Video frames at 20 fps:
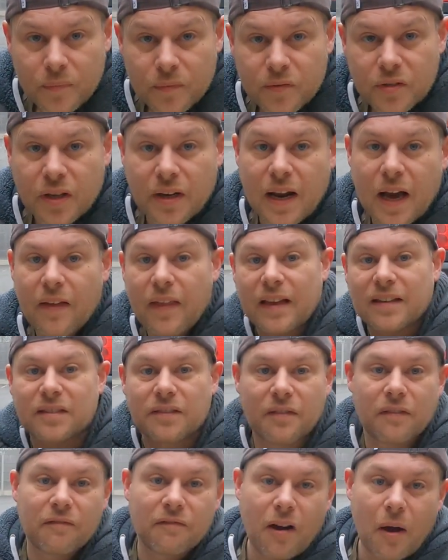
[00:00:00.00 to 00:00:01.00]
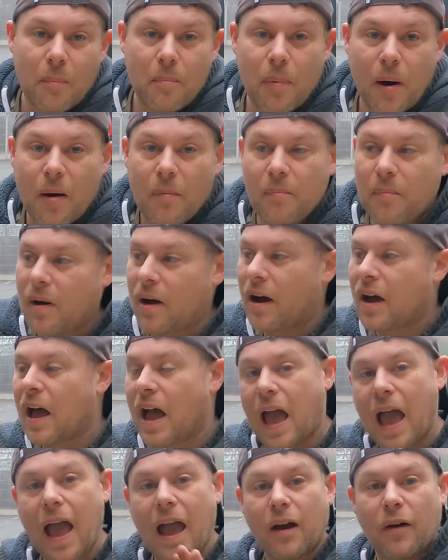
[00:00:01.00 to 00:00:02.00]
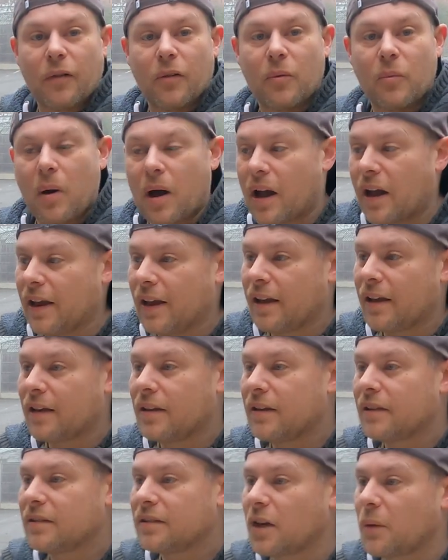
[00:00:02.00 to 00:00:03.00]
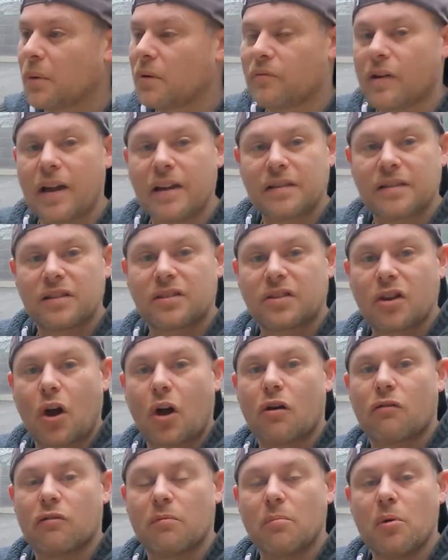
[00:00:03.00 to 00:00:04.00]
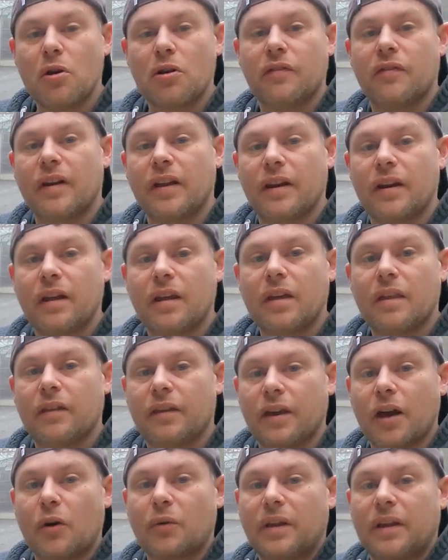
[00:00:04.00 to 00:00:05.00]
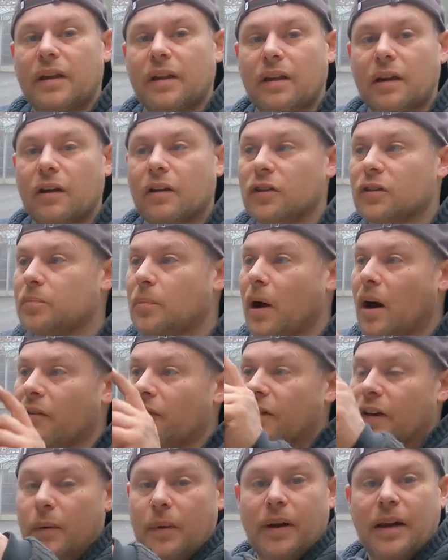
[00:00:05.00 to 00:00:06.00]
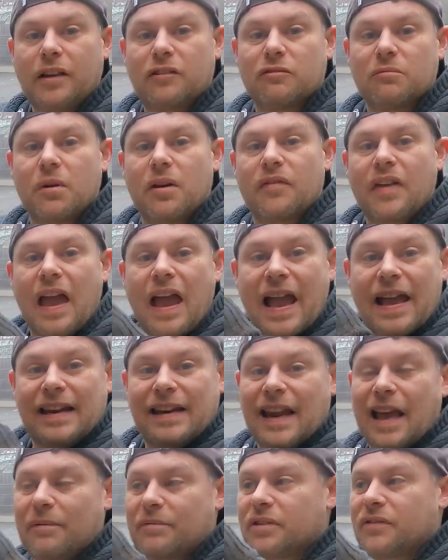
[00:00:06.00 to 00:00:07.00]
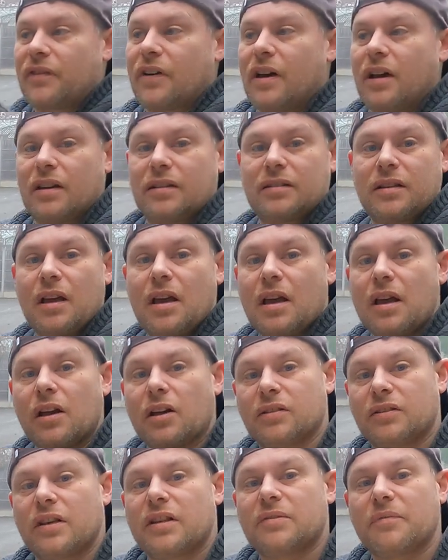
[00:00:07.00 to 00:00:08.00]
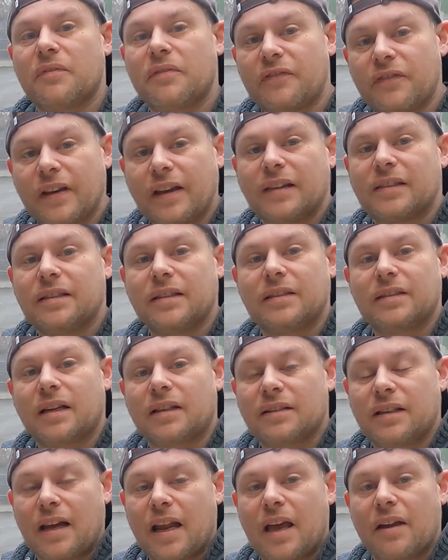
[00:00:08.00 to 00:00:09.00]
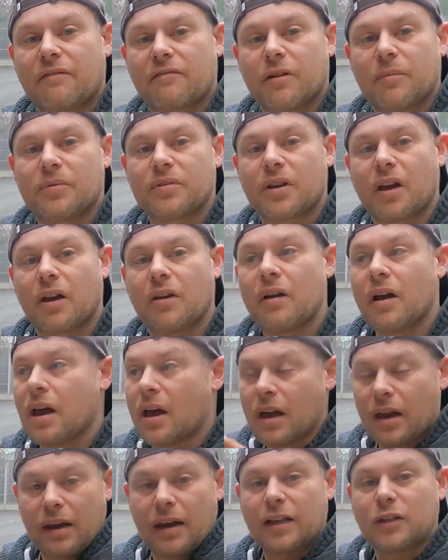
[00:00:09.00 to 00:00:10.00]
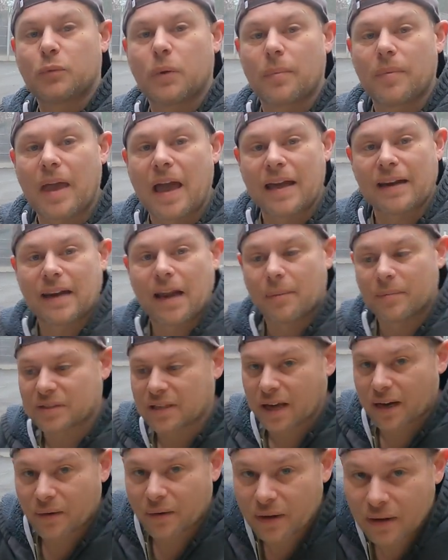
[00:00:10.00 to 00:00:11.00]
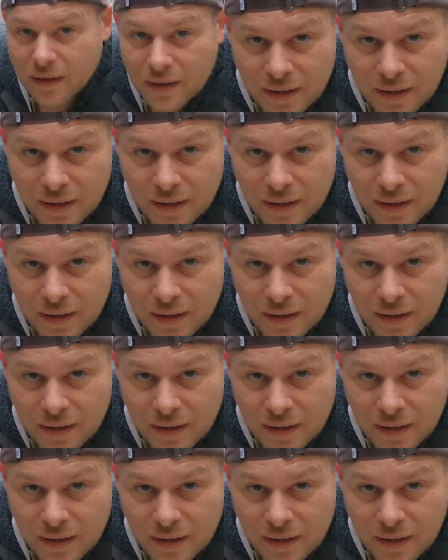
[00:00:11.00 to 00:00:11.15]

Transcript: So now that's the front bumper out the way, so we're ready to start removing the old intercoolers, but I think we need to remove the headlamps first because there's some fixings under there for them, so let's whip the headlamps out.